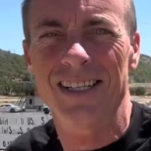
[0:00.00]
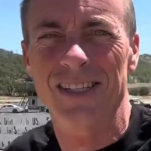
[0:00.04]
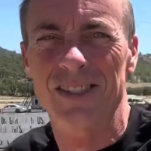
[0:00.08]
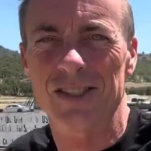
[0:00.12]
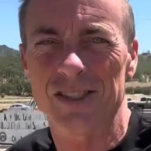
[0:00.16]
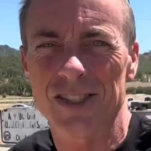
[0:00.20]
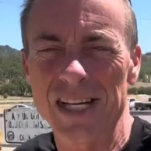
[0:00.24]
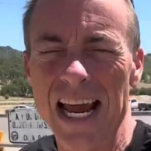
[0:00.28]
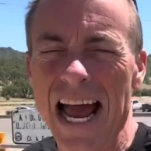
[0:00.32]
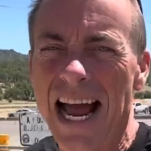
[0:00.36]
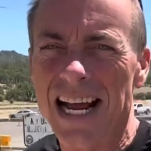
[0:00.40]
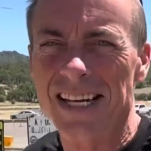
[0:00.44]

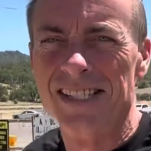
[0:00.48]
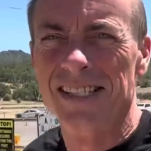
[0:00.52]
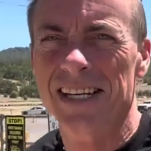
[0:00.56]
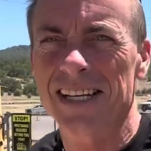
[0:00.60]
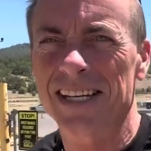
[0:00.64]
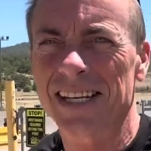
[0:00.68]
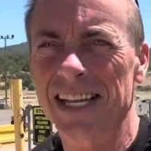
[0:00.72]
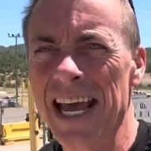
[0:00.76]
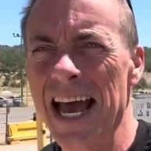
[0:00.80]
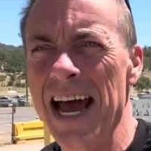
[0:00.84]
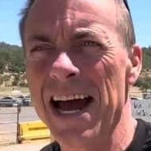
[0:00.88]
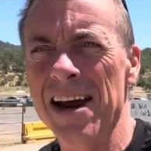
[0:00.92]
Jackson
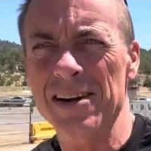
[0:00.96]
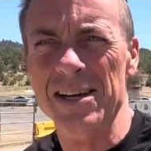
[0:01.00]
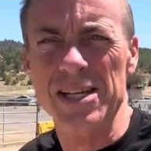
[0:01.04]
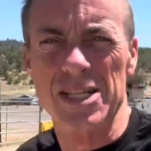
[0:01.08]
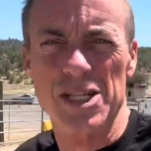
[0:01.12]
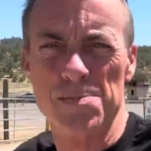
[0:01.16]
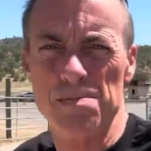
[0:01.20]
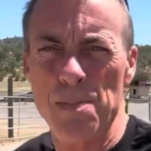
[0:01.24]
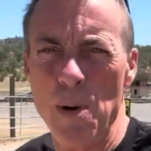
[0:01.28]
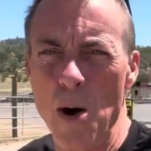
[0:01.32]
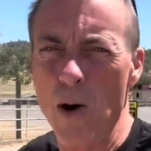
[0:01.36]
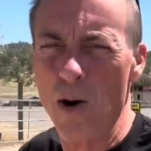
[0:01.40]
County
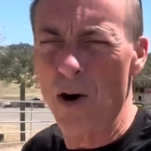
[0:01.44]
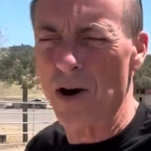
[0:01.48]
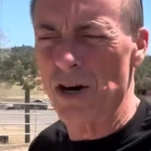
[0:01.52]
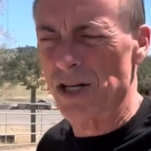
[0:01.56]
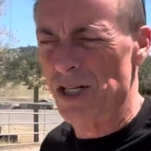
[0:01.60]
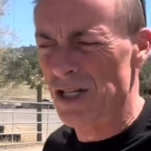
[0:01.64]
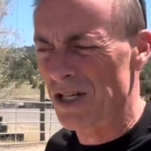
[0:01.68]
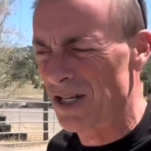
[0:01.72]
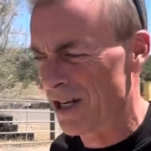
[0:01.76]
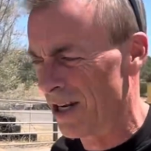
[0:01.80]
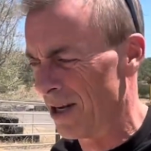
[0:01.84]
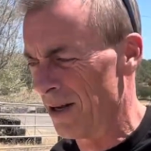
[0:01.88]

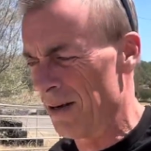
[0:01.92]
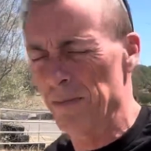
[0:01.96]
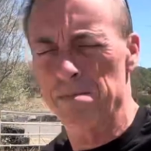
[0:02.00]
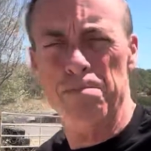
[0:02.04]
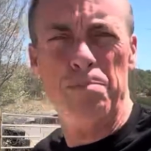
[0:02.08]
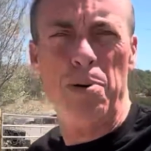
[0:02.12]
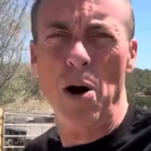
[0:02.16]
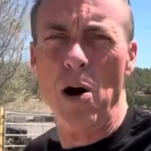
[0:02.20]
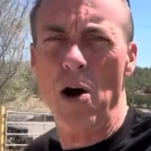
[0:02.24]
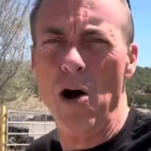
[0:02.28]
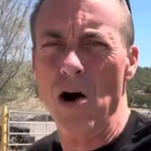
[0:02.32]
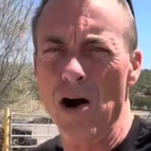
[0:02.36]
Sports
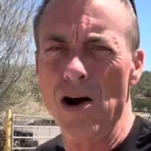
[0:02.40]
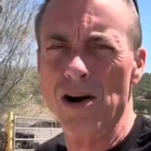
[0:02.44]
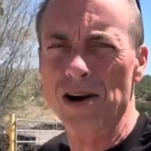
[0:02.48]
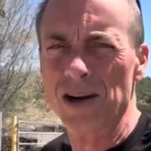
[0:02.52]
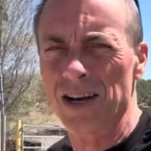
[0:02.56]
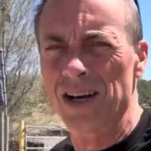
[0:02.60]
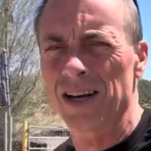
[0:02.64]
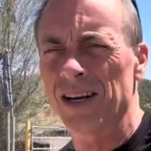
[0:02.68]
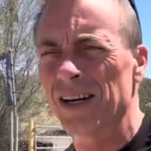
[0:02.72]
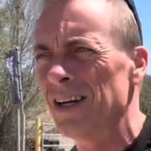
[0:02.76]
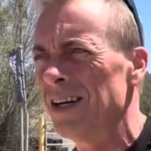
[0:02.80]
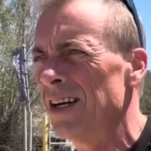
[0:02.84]

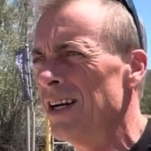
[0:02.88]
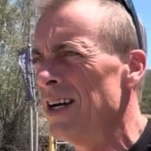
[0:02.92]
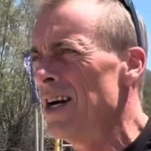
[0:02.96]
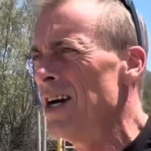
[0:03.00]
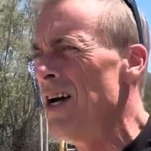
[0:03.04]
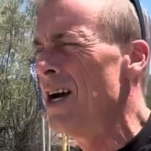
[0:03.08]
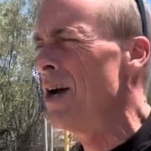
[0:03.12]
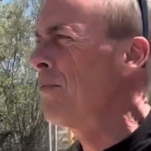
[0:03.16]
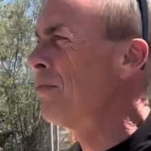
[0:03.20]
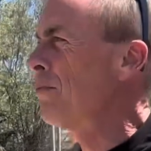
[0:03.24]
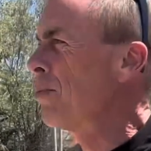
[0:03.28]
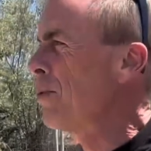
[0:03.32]
Park,
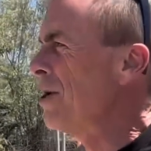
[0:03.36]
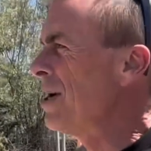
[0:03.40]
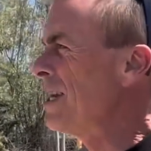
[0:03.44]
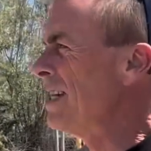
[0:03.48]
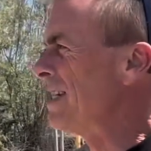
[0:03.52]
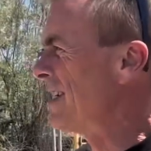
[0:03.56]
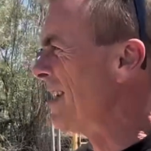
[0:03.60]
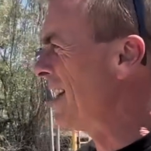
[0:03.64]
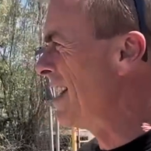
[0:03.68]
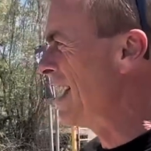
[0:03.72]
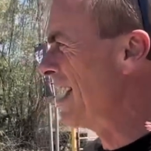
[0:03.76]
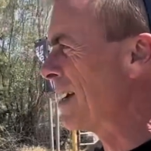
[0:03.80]
pretty
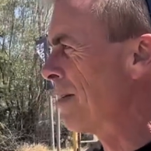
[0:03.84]
dang